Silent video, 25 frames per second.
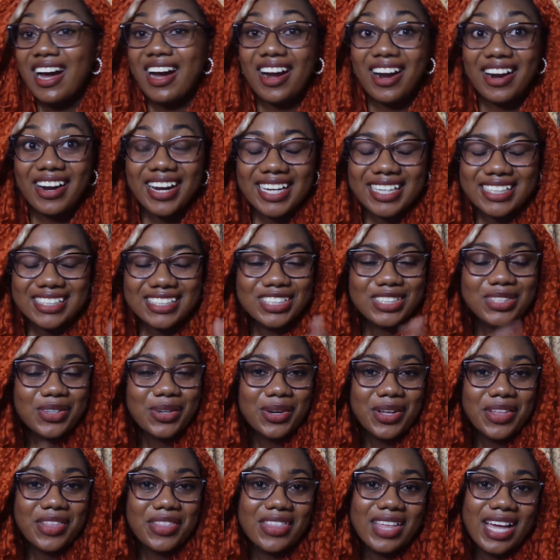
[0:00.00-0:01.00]
Alright,
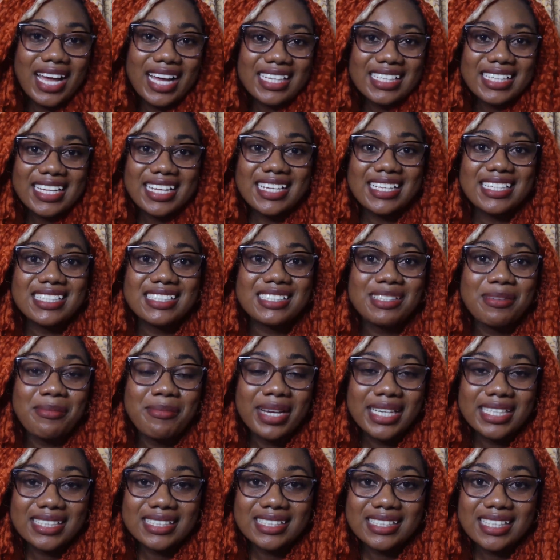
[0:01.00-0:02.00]
so that is
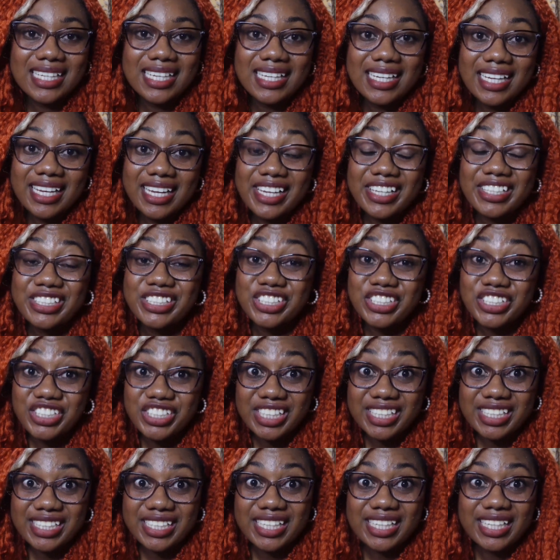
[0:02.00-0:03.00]
my skincare
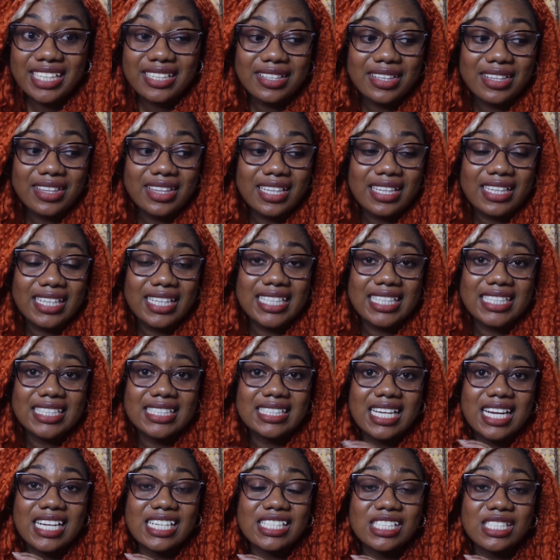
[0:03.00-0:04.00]
journey. These
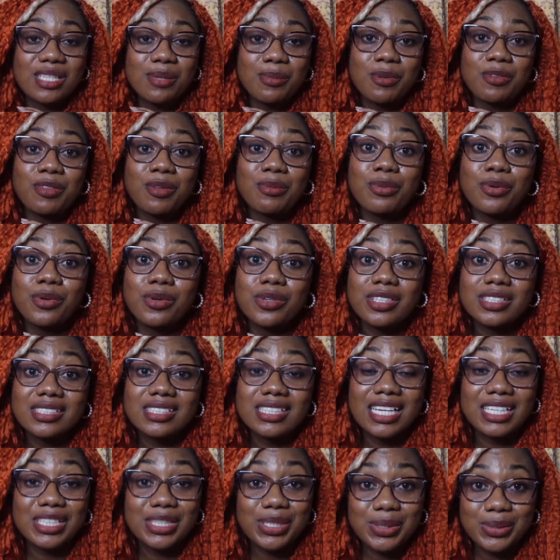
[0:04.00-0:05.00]
are some of the products
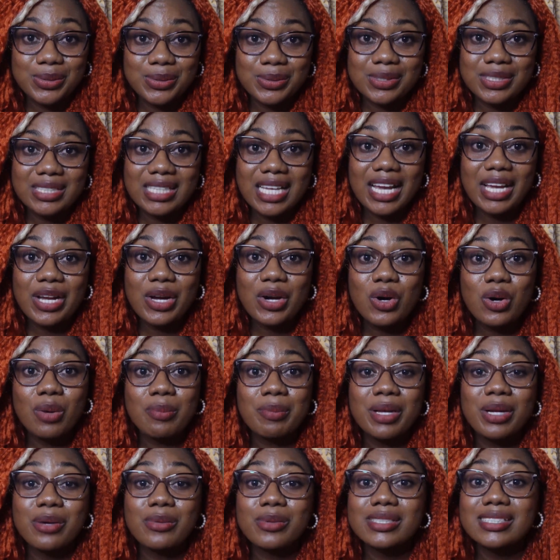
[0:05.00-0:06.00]
I use. I hope
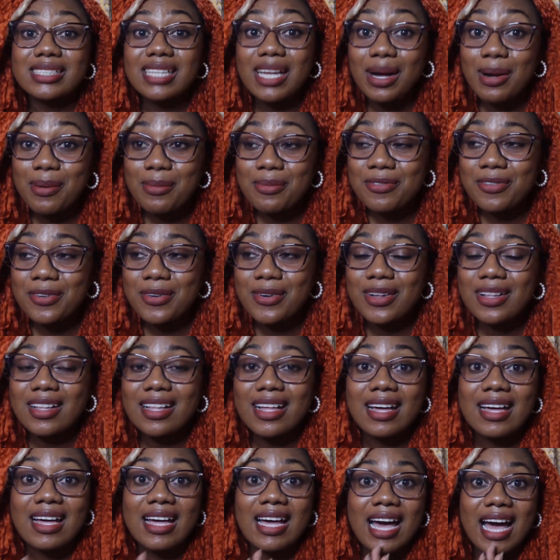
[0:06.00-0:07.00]
it was
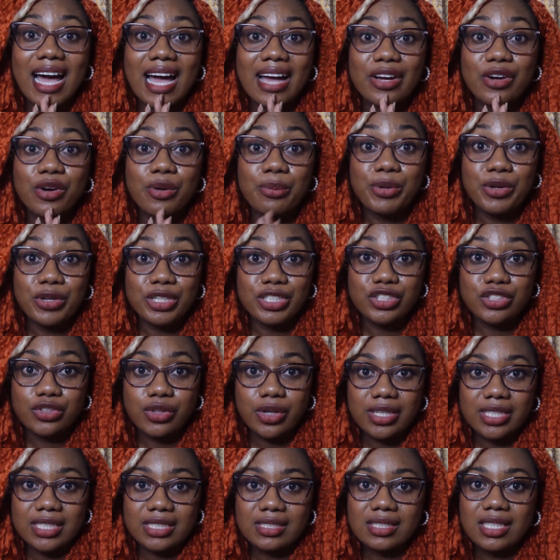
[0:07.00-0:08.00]
helpful. I hope you
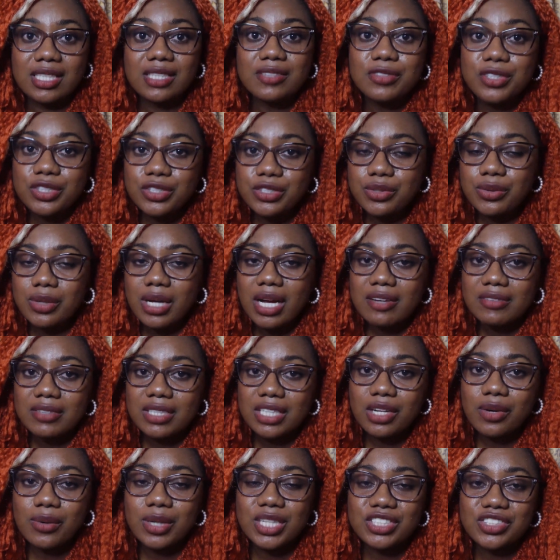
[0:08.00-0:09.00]
enjoyed it. If you do have
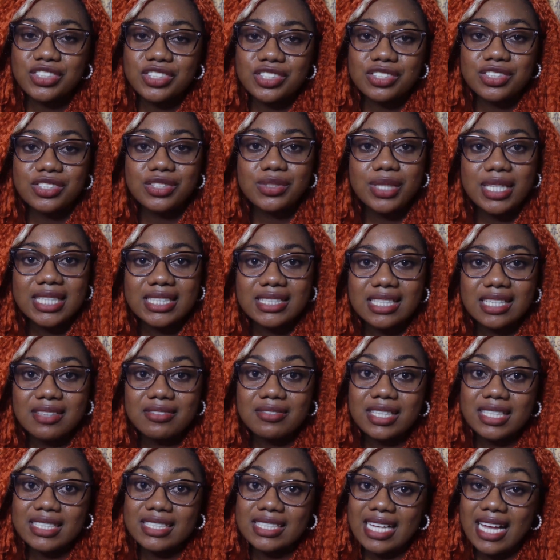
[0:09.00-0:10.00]
any questions, you can
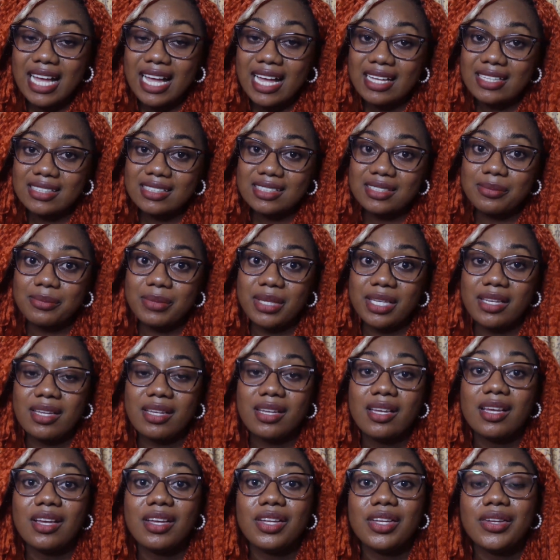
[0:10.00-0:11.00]
definitely ask me.
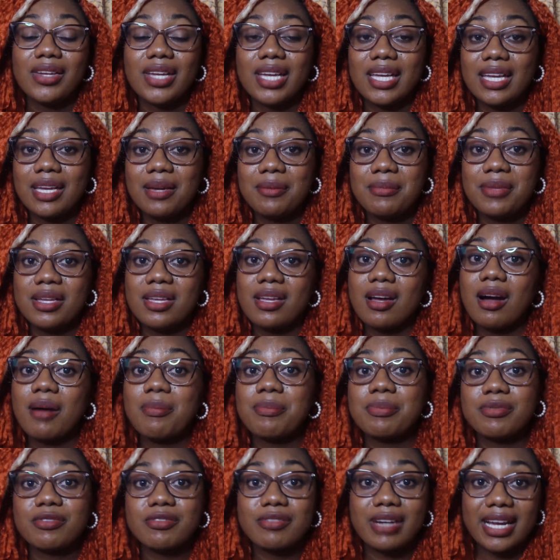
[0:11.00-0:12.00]
You can hit me
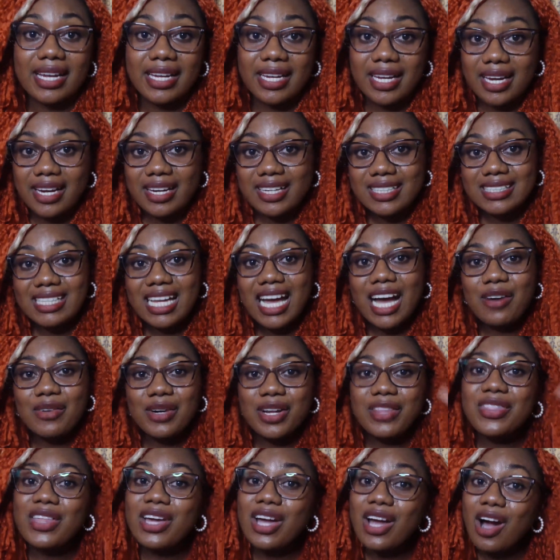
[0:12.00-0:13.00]
up right here down
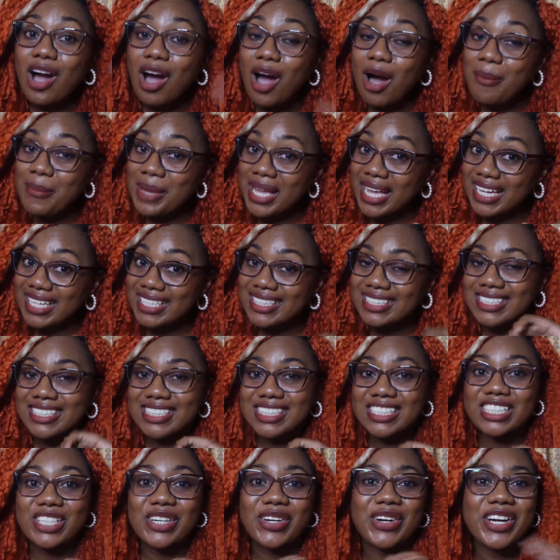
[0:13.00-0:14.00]
in the
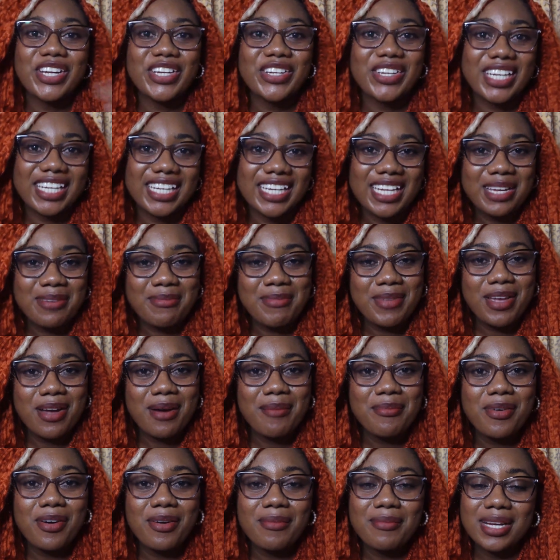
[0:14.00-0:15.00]
comments, or you can hit me
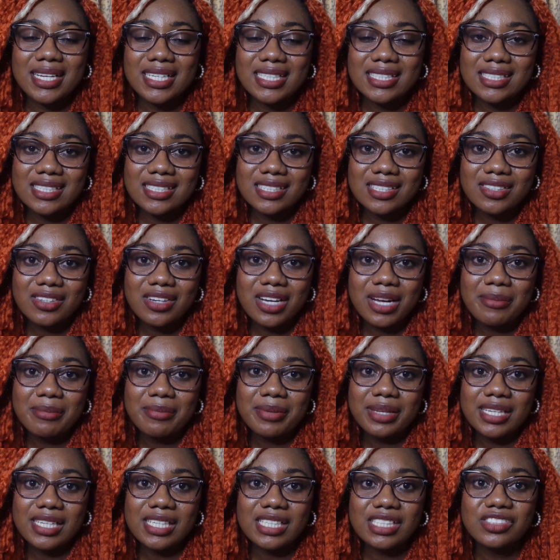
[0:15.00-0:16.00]
up on my Instagram
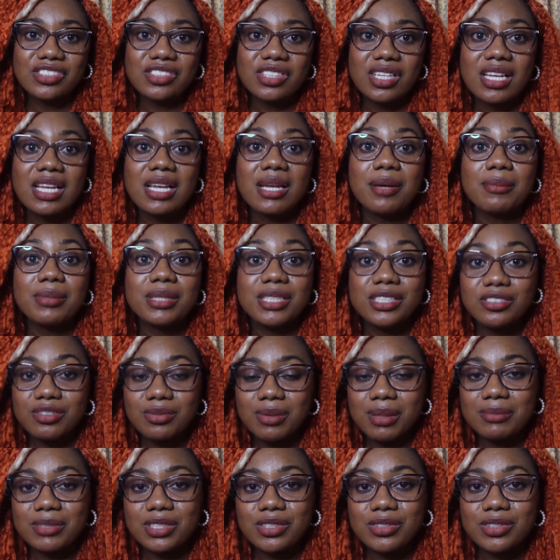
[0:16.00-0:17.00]
page. Please
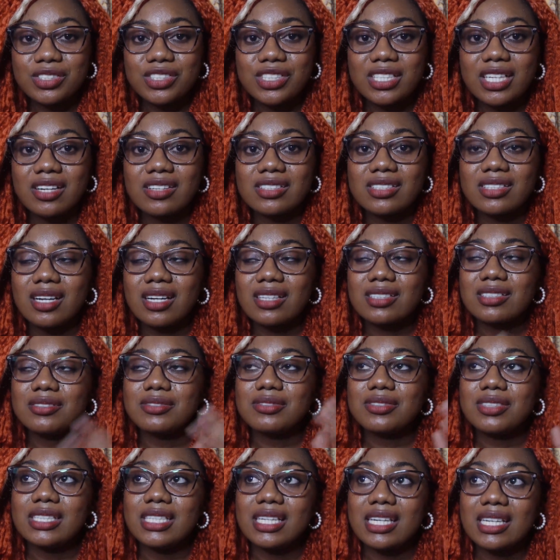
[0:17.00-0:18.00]
remember to go check out Dr.
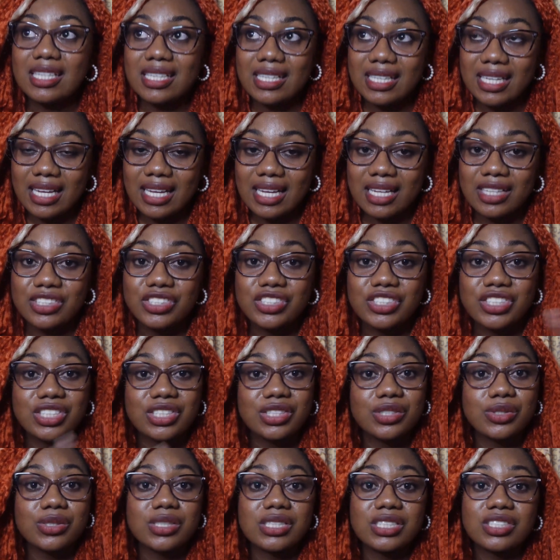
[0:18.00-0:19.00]
V again. She
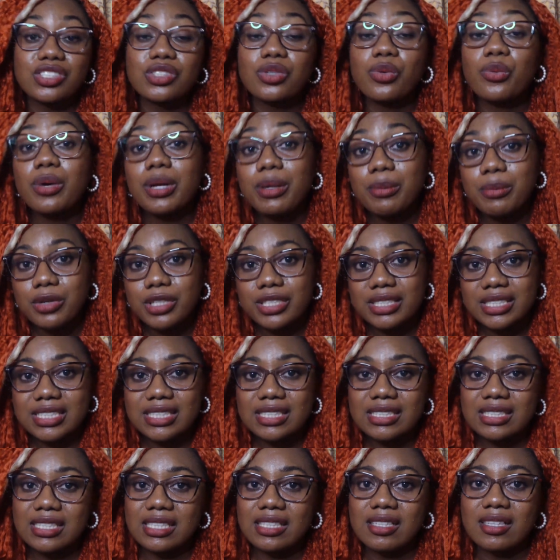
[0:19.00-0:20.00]
goes into way more
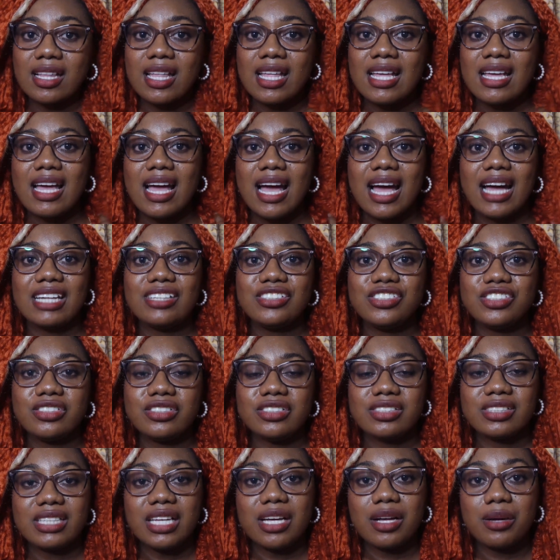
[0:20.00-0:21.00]
detail, and she'll
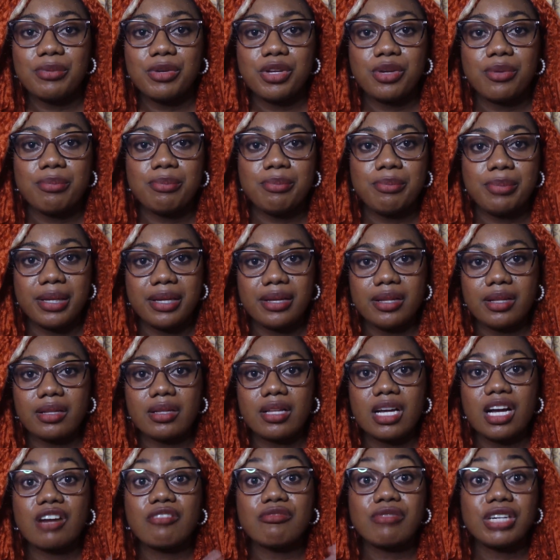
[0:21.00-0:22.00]
just help you
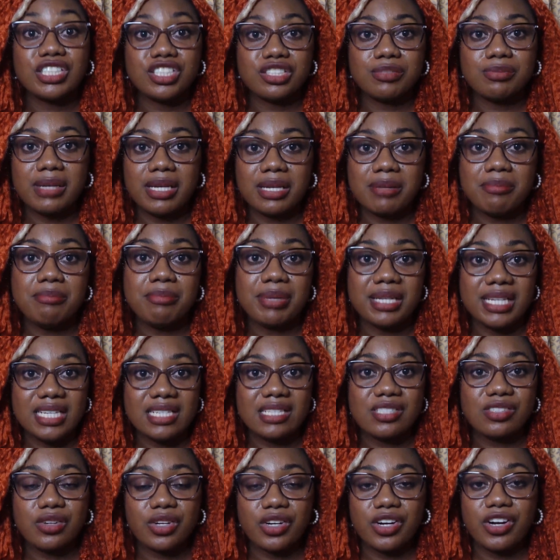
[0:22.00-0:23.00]
build a regimen
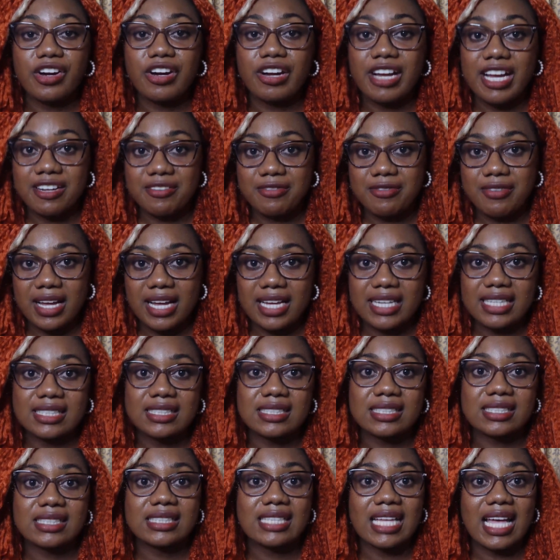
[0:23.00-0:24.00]
based on her
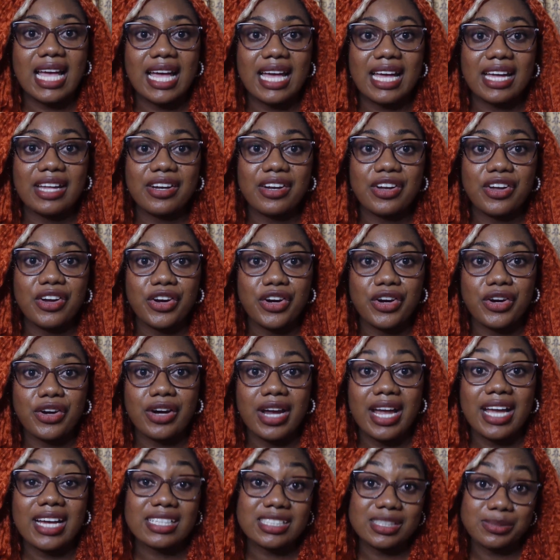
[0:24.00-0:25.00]
advice and
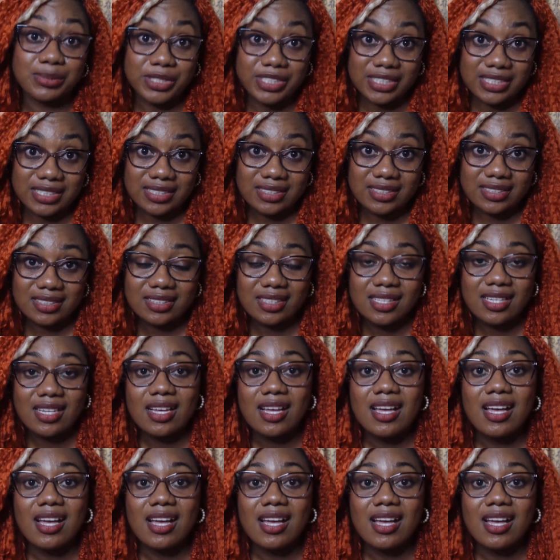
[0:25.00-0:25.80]
her expertise.